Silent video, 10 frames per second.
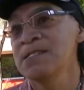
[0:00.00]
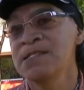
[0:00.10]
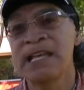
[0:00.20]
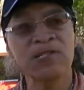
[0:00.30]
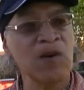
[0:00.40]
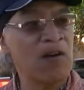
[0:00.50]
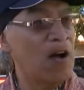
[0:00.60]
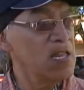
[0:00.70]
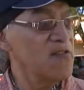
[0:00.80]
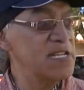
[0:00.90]
That's why
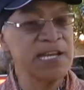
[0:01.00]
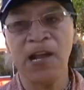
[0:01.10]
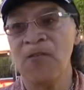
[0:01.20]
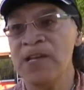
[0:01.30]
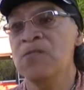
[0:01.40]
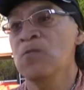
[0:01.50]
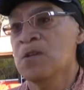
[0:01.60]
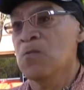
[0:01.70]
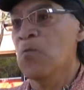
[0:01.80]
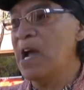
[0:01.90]
all of us carry
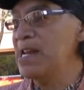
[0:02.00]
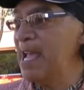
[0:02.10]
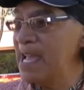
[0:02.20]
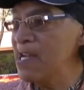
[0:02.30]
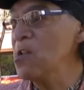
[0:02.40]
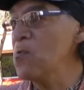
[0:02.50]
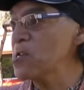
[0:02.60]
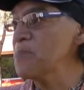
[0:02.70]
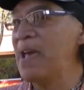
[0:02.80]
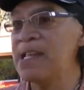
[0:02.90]
white Anglo
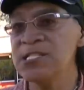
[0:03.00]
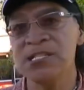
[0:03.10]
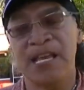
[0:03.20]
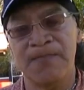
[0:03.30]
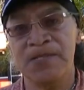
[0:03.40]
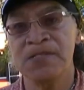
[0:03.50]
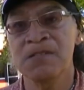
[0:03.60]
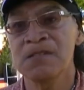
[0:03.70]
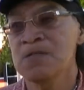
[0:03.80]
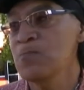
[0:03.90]
or Spanish names.
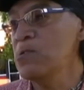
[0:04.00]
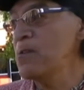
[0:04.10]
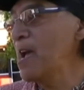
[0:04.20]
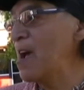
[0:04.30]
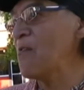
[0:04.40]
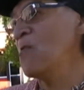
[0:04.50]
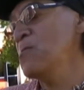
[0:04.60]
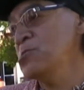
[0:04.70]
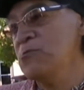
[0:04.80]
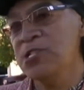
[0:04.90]
We don't have our
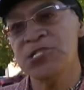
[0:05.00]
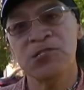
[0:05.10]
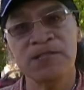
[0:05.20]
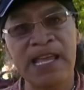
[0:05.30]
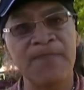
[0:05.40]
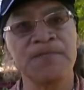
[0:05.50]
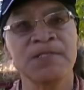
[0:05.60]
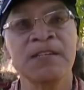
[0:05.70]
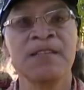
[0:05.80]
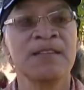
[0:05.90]
own traditional names
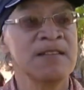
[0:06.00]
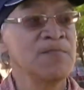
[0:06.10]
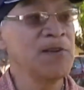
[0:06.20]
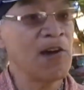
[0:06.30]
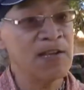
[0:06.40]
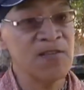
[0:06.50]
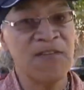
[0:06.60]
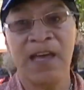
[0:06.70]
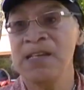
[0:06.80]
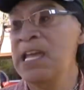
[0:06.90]
because of
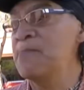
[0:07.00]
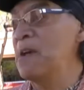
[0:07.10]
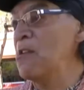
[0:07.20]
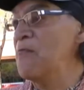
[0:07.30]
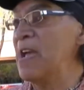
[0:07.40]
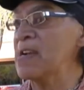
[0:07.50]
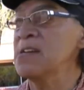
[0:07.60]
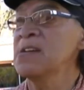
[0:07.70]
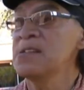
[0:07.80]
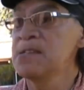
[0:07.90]
that. And matter of fact,
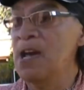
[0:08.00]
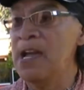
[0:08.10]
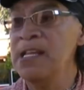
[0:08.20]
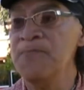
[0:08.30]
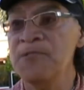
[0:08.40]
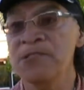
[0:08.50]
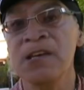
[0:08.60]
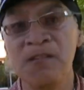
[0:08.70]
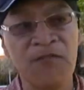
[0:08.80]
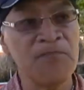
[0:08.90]

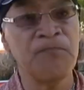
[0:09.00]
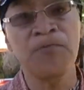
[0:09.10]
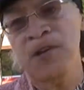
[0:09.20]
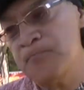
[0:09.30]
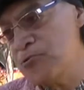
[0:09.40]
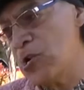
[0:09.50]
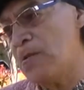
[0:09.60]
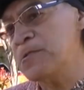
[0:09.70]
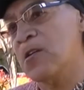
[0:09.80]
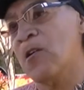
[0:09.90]
90% of the
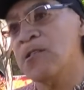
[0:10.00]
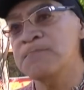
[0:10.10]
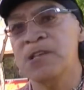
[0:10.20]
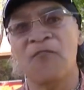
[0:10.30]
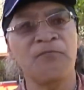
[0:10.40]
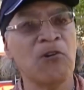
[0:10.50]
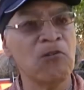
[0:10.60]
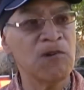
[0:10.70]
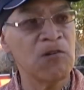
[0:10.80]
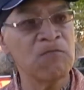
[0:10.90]
tribes that call themselves
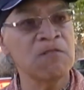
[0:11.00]
Pomo